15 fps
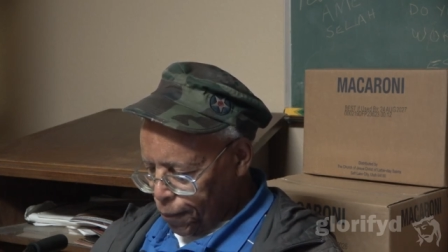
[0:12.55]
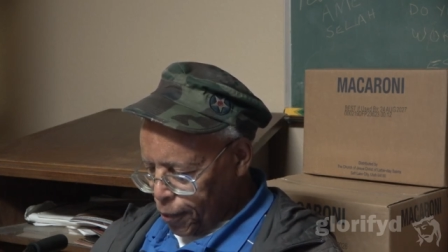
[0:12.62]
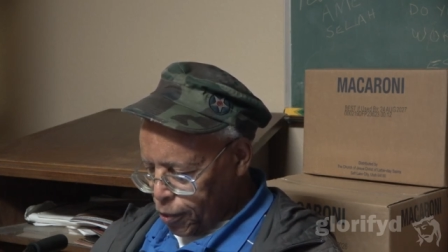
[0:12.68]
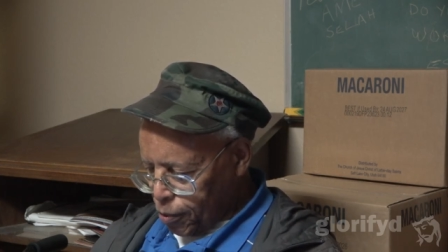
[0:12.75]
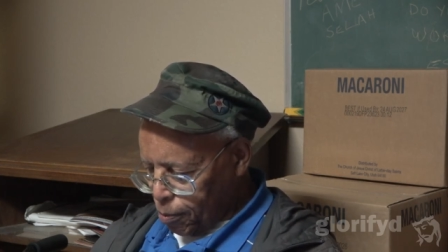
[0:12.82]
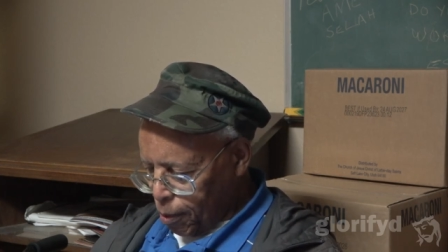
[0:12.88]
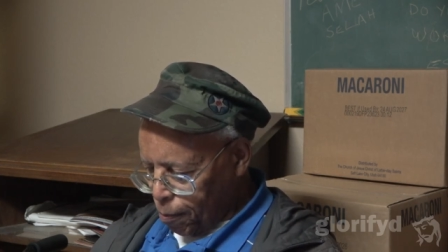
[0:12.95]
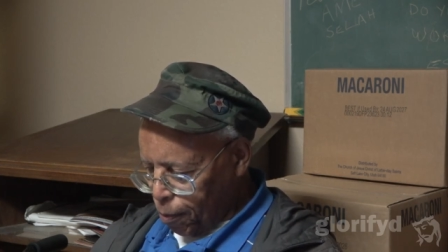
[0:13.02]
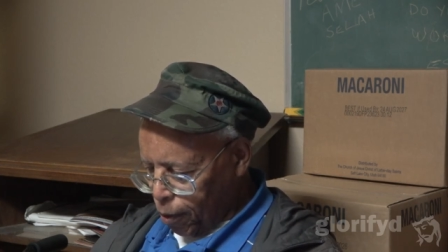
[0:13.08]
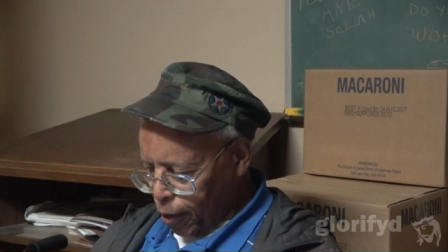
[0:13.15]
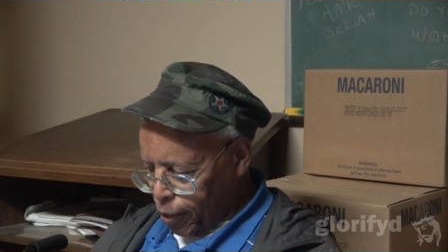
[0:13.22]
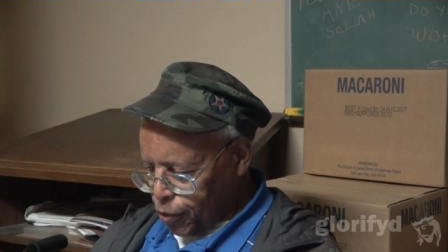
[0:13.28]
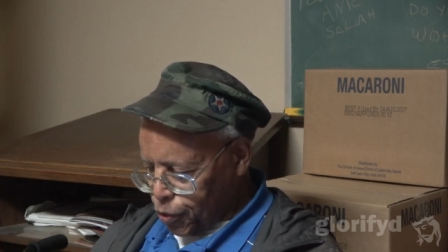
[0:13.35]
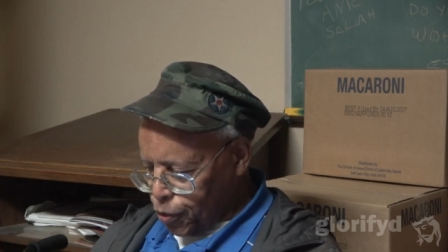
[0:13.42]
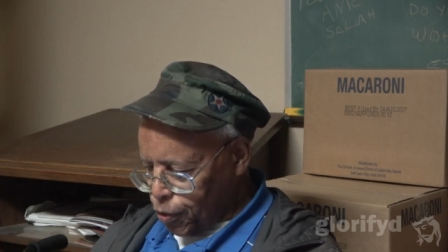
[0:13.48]
This will be
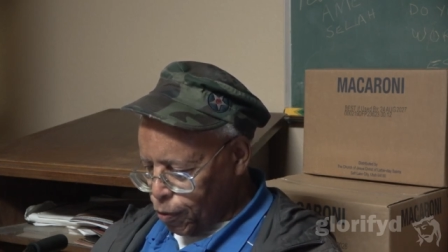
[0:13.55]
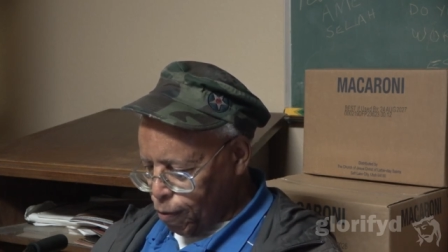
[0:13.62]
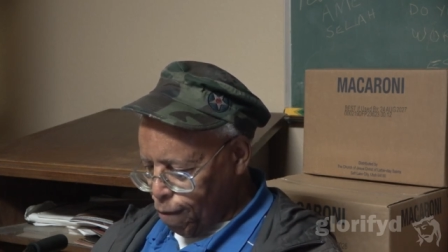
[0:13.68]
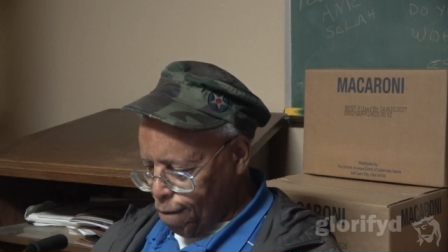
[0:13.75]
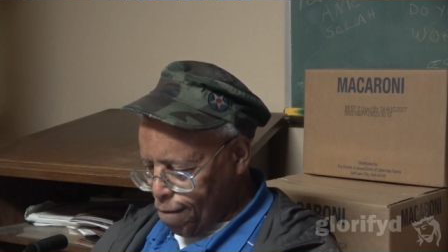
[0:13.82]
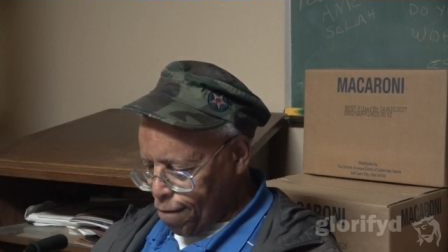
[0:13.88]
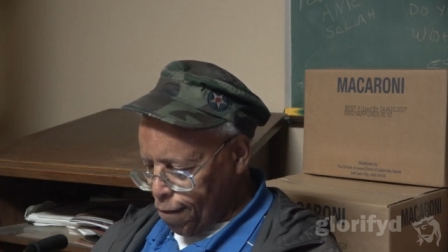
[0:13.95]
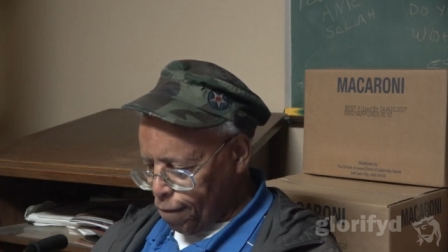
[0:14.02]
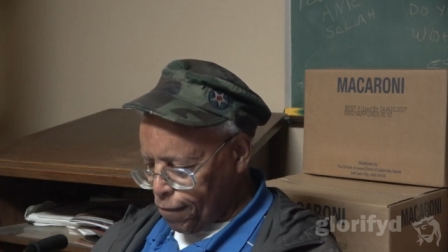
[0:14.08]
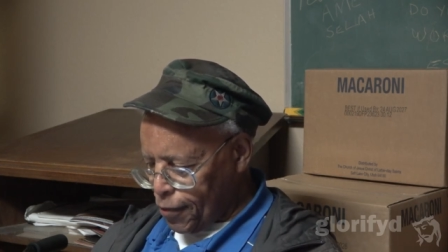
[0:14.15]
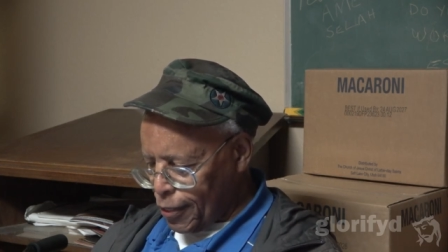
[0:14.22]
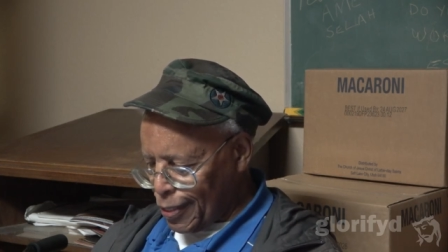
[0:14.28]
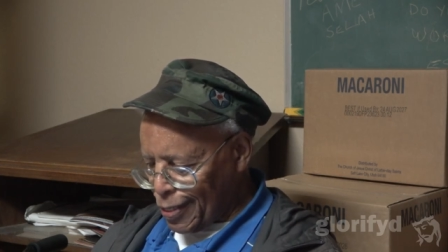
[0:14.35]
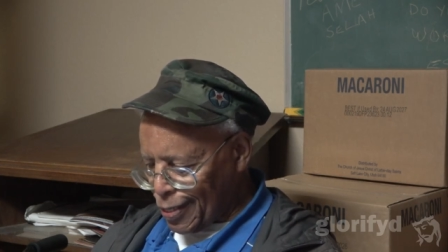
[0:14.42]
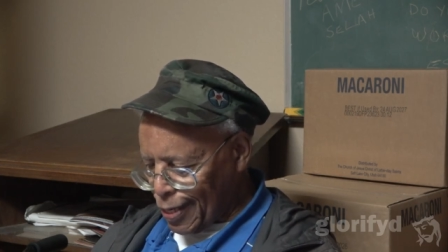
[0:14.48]
part
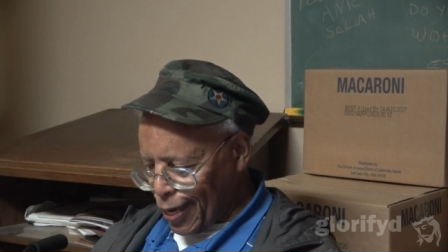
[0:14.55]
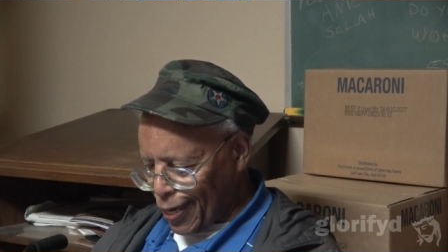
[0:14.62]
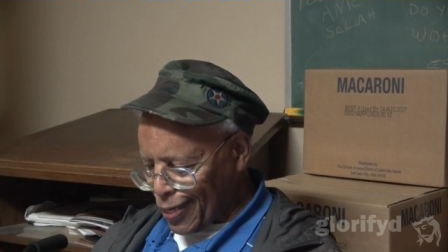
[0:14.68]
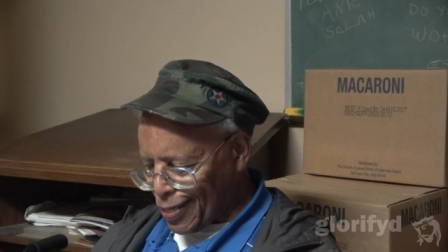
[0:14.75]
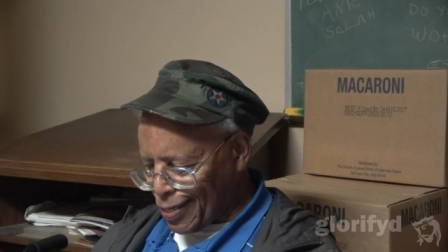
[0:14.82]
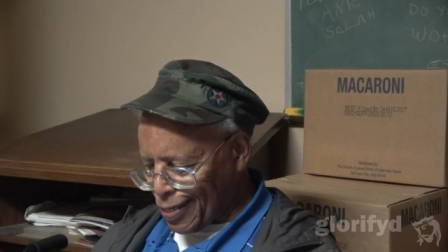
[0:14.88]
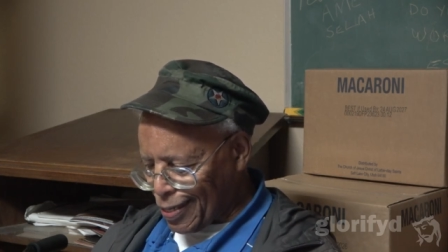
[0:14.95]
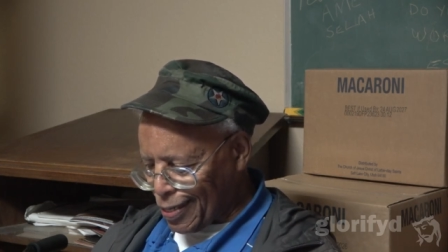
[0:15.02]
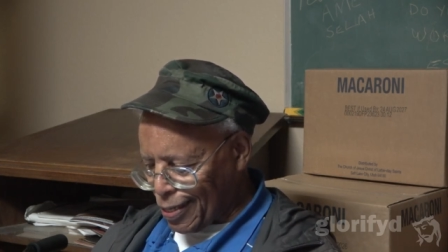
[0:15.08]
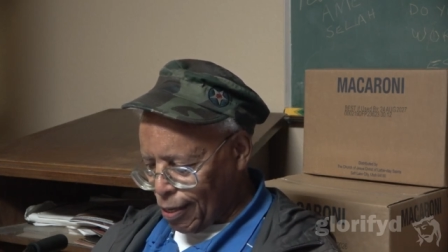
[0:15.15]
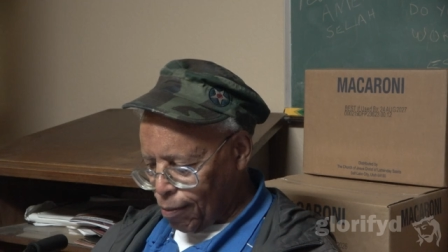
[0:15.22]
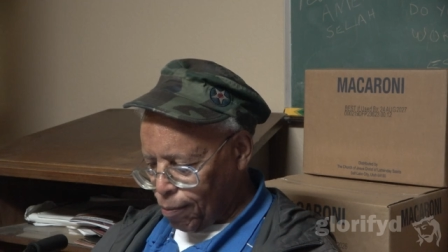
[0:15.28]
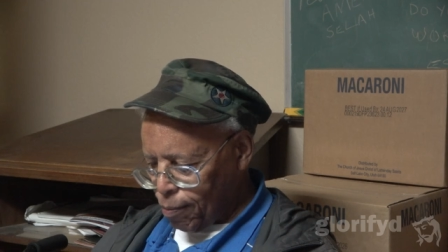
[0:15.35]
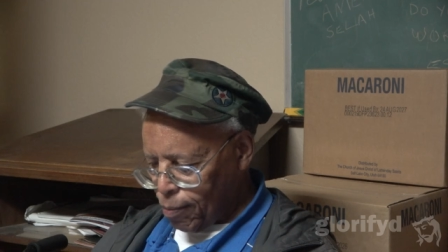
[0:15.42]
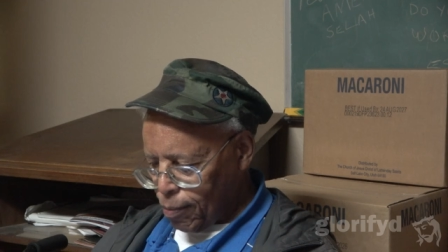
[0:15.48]
256,